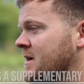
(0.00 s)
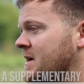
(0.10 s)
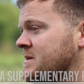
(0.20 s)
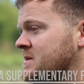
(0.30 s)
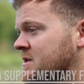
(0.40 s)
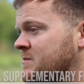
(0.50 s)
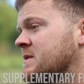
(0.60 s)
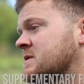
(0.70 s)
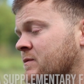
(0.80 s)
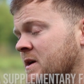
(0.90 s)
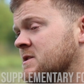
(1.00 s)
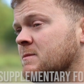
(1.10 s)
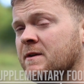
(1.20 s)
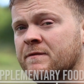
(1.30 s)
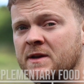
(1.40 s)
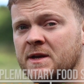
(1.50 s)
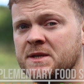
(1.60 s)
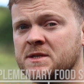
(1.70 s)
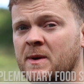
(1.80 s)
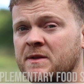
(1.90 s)
It's an expensive way to make
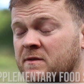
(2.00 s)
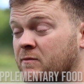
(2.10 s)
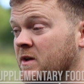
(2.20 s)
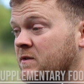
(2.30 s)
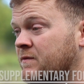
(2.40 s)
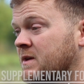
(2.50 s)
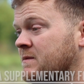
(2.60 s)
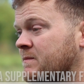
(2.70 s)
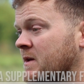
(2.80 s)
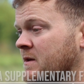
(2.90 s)
feed, expensive way to feed